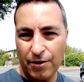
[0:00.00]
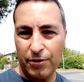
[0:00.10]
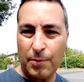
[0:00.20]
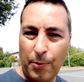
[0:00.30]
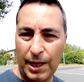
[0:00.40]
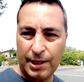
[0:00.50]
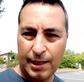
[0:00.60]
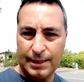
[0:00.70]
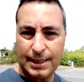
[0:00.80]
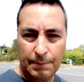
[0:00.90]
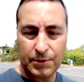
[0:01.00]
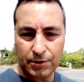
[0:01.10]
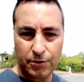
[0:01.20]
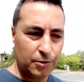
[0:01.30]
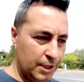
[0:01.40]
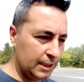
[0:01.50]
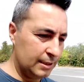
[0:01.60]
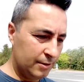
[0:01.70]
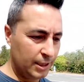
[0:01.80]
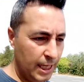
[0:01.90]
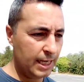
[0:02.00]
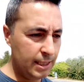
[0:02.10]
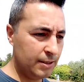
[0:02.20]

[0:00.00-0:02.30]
you the practical steps to do this, okay?